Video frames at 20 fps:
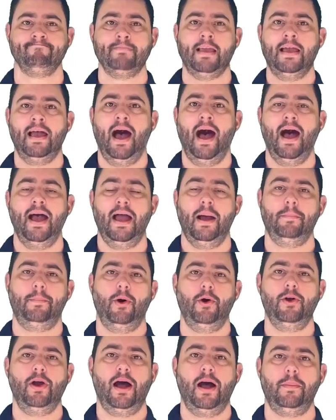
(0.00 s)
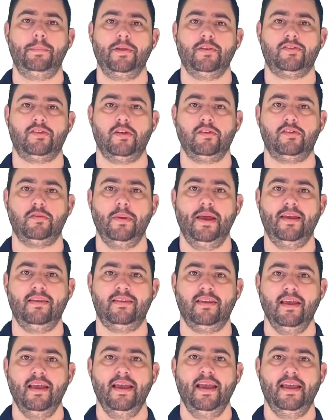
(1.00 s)
Hi, I'm Paul, your helpful locksmith.
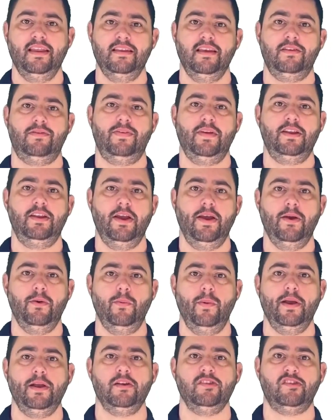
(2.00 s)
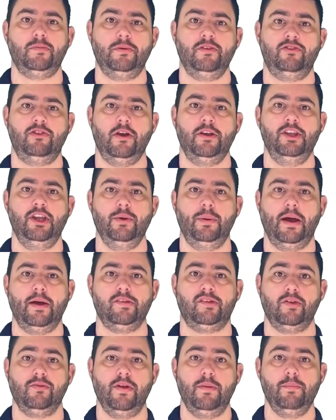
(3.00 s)
In this video, we're going to be showing you how
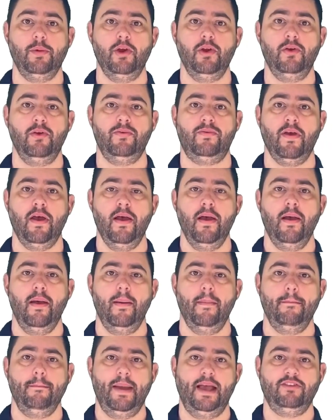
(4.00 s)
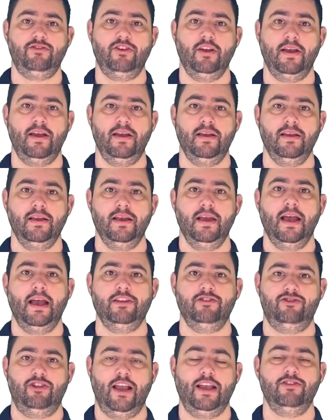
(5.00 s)
to remove, measure and
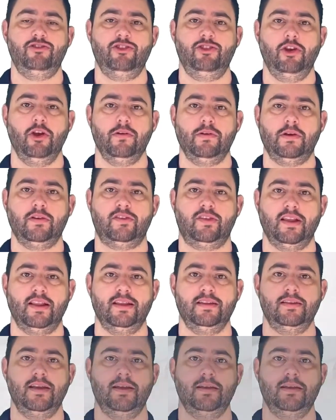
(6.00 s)
change a Euro cylinder.